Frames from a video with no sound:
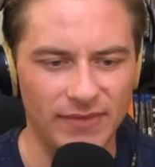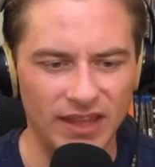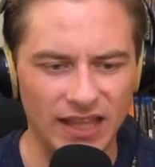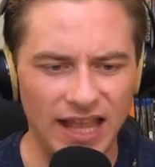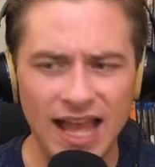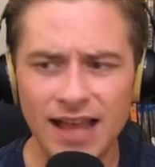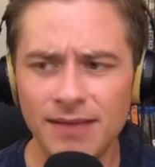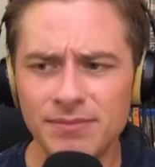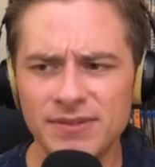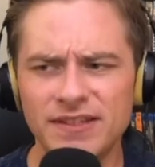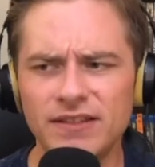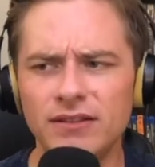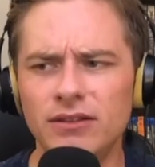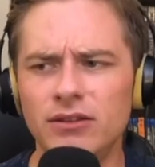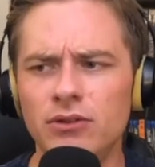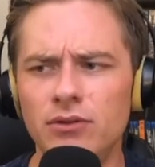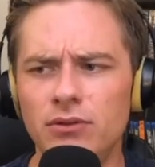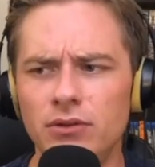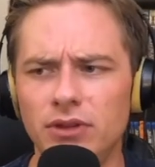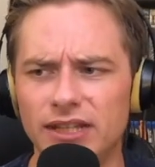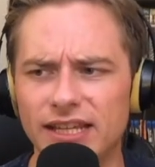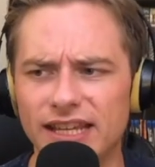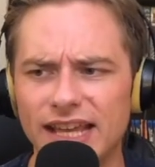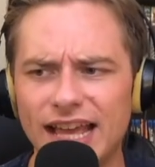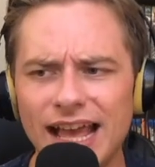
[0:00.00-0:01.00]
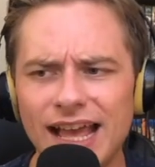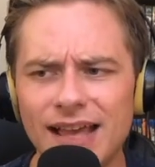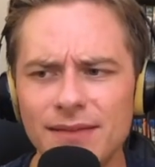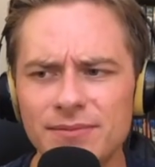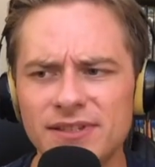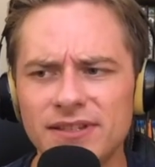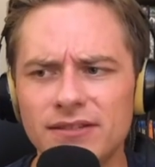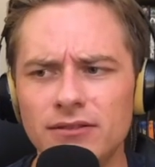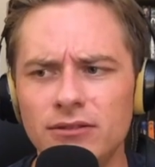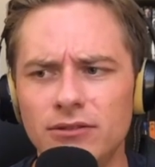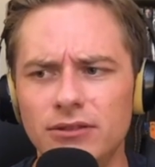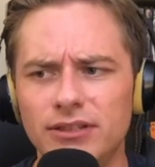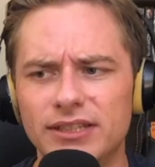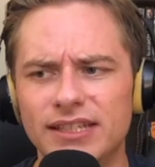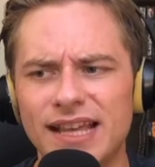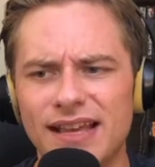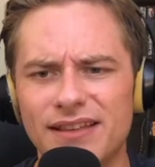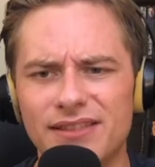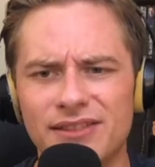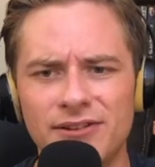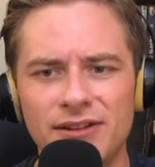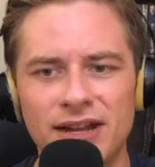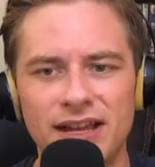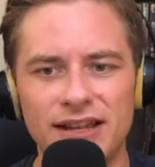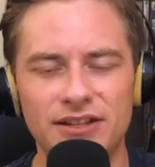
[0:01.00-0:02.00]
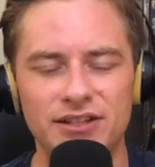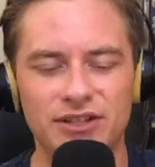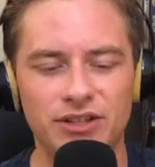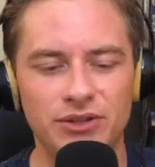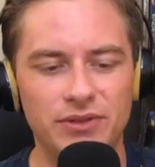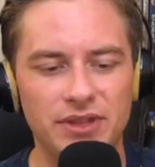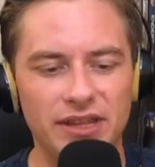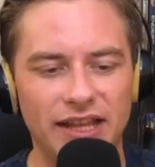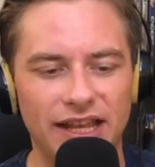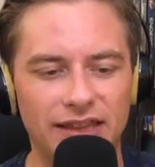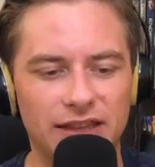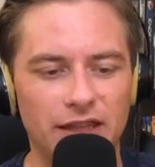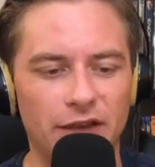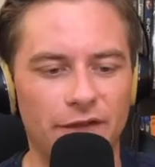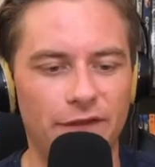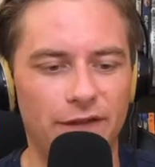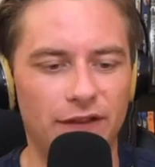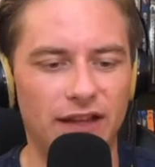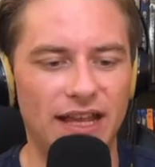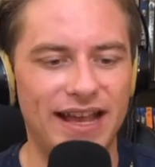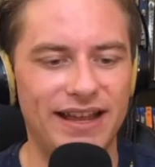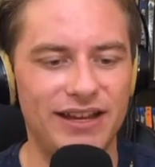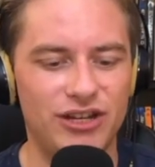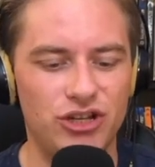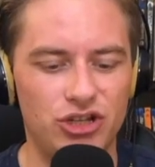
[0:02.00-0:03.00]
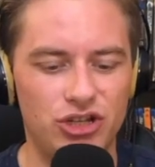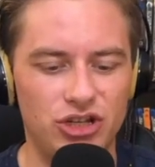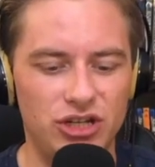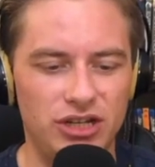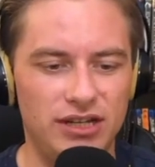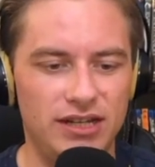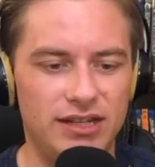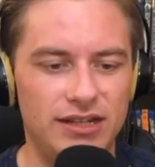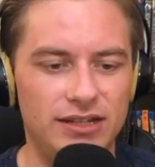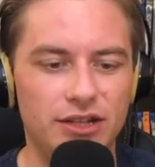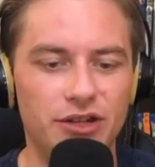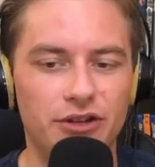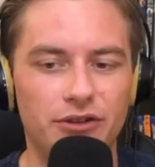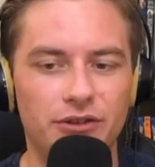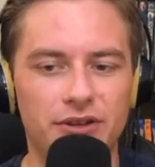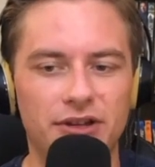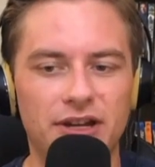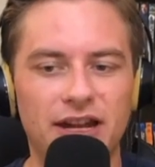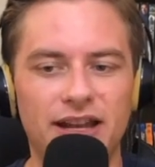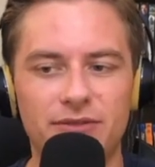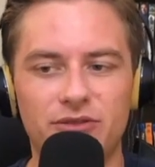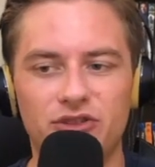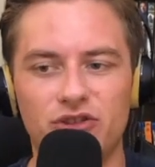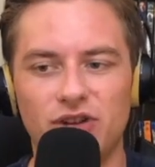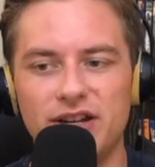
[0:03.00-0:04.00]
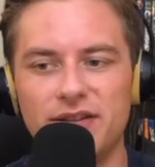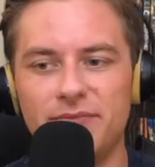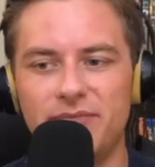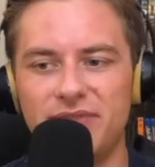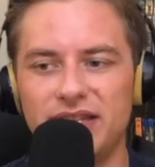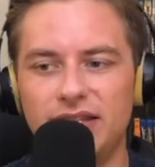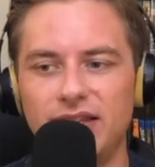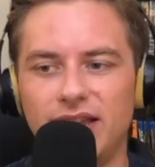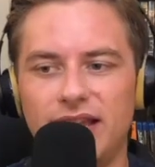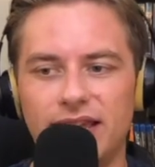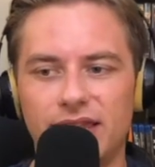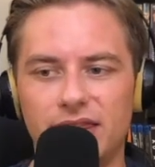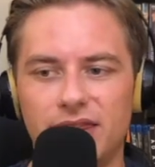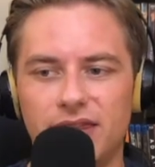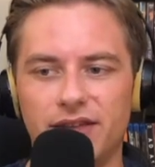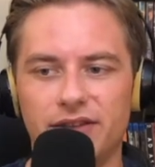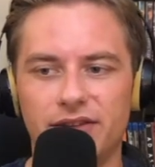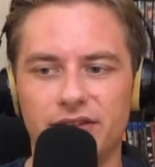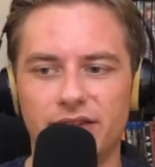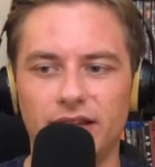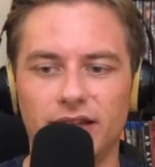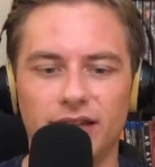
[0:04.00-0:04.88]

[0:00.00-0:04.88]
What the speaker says: Absolutely. Like, dude, this is absolutely. Milwaukee. Yeah, they're not doing like the flashy, they're not trying to be like the